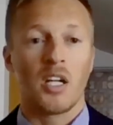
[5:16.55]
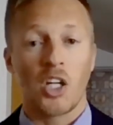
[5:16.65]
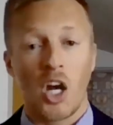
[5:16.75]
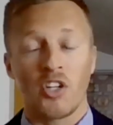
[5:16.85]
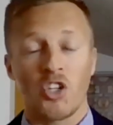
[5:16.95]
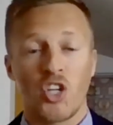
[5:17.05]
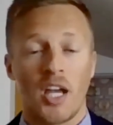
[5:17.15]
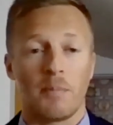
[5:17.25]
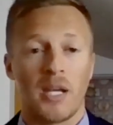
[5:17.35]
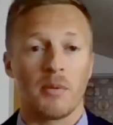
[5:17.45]
current
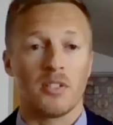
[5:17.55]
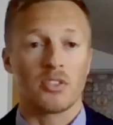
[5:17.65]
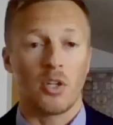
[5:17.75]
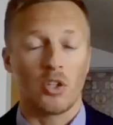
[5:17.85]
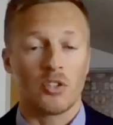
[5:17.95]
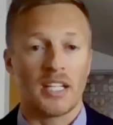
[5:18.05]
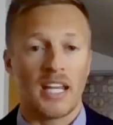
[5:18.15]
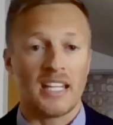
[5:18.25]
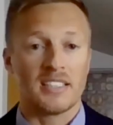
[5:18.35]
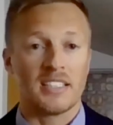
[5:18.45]
check payments onto
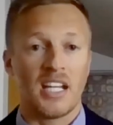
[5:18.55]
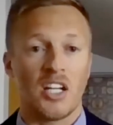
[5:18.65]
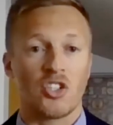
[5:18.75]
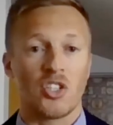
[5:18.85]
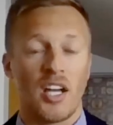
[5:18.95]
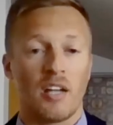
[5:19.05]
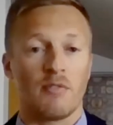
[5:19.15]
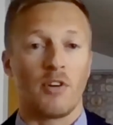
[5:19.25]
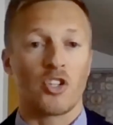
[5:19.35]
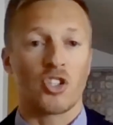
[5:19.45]
ACH
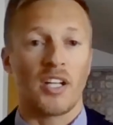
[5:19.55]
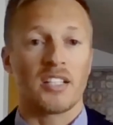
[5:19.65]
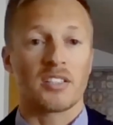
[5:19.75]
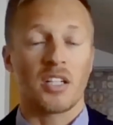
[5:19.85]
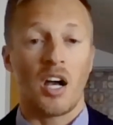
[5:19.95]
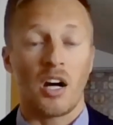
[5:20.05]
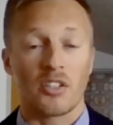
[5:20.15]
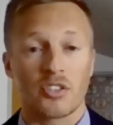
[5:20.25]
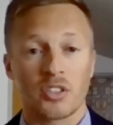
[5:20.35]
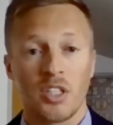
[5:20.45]
and virtualized
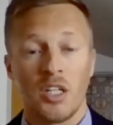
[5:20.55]
cards.